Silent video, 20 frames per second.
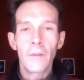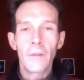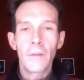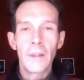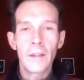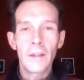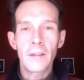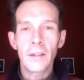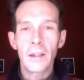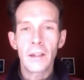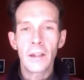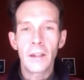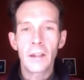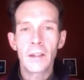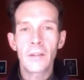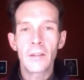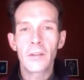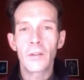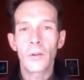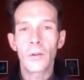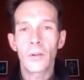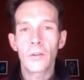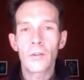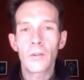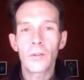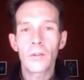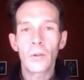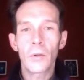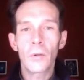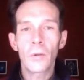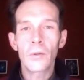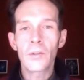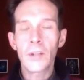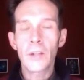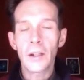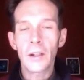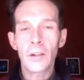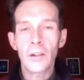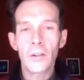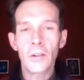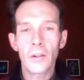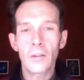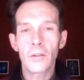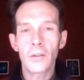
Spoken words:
This is your soul signature.